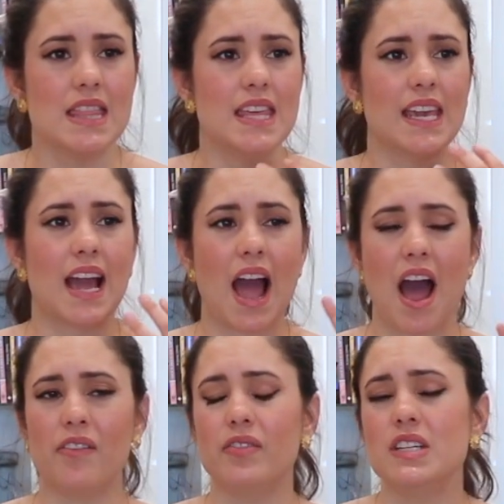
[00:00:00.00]
They
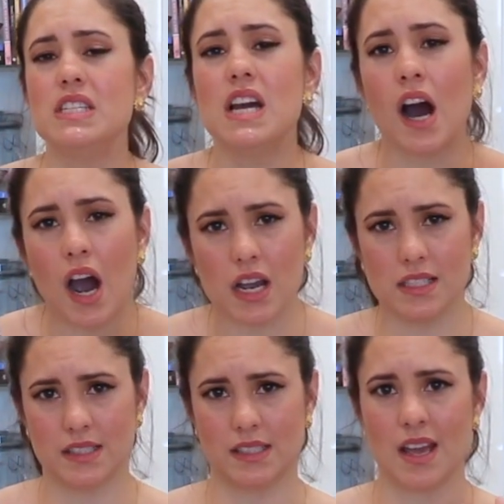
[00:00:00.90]
have
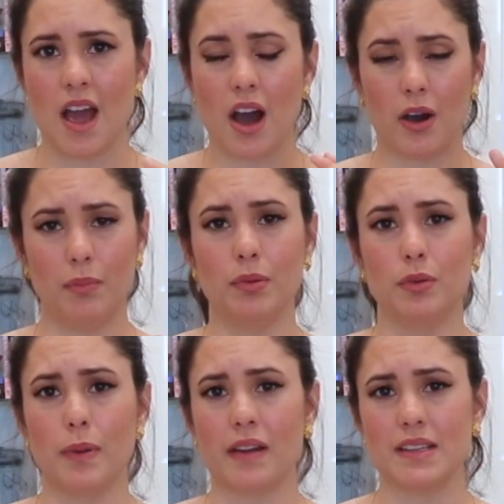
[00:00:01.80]
tons of
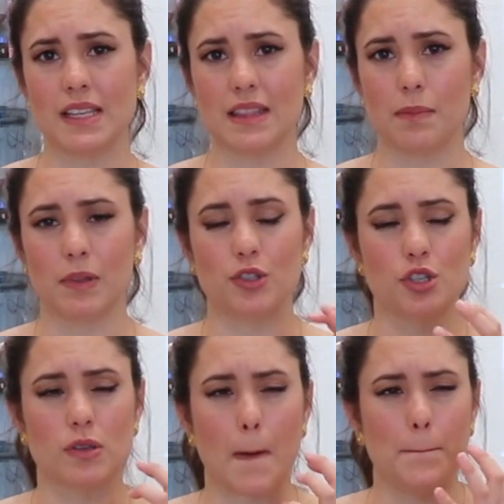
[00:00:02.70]
blueberries in them that
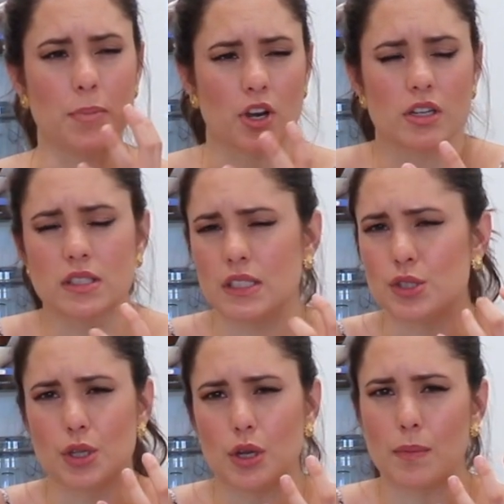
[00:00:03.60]
just burst
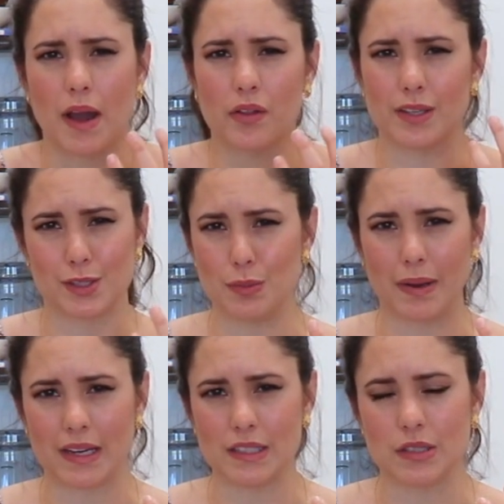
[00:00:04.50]
into your mouth as you
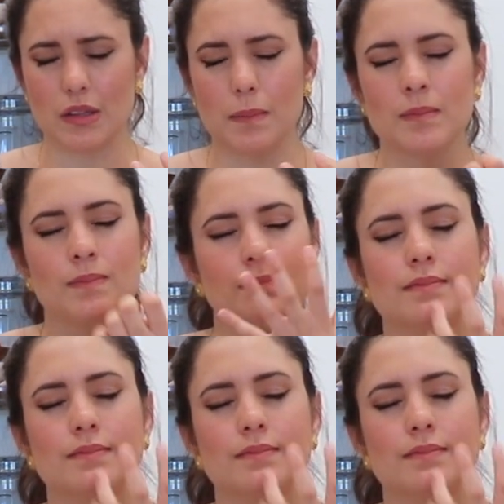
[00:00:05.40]
bite into them.